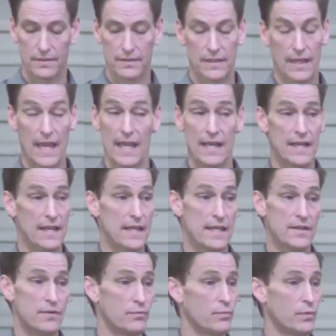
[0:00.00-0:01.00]
Gehenna
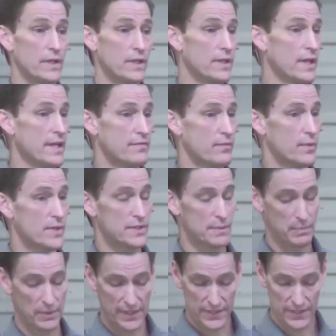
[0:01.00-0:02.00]
in real life was a
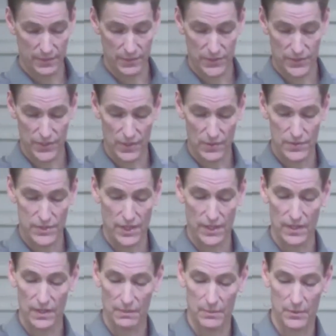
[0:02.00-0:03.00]
place that was so
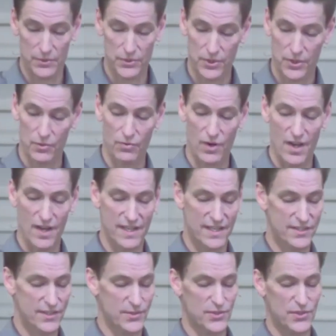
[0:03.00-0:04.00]
terrible, so rotting,
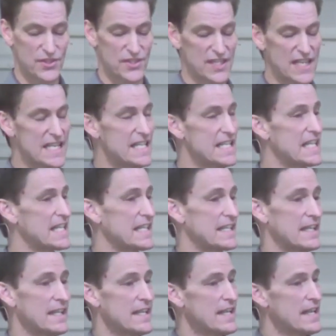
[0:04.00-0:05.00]
so stinking
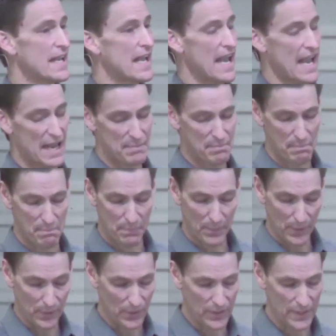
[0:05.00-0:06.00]
and
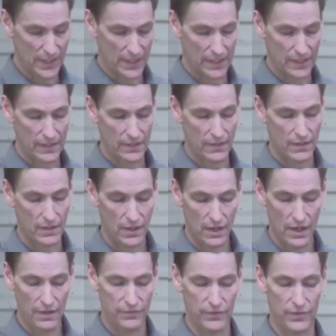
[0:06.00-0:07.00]
burning,
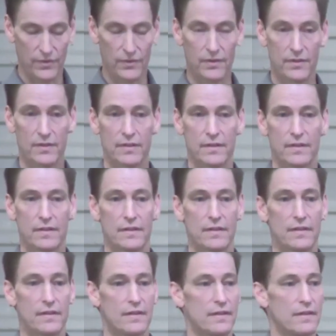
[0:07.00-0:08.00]
awful,
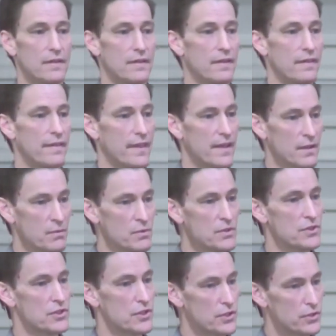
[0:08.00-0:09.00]
that it
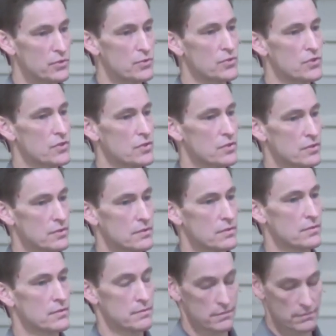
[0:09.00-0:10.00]
was used
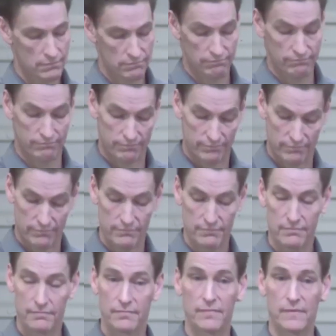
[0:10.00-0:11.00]

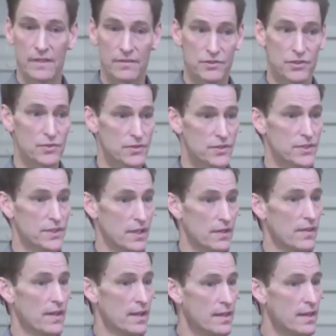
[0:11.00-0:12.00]
to scare
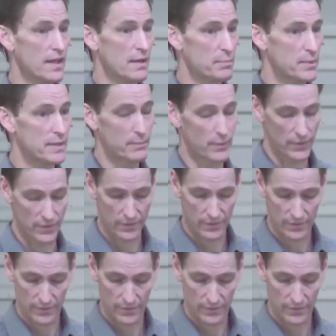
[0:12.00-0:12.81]
the hell out of people.